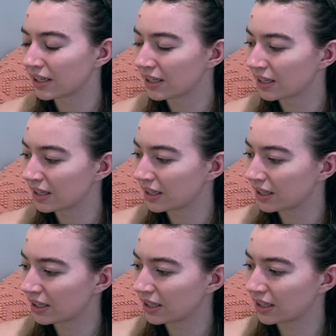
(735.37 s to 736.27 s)

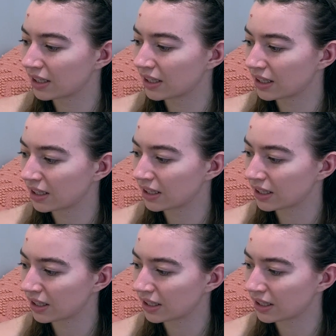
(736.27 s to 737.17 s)

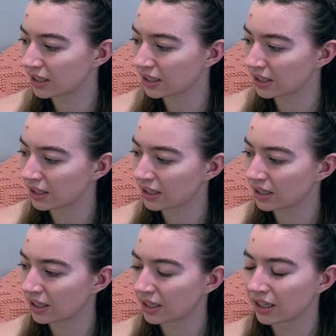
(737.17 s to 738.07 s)

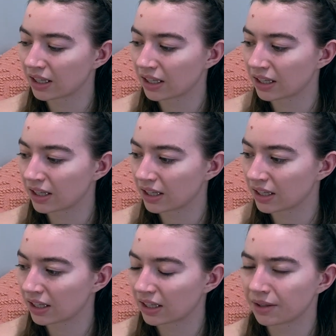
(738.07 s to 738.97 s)
No one is speaking in this clip.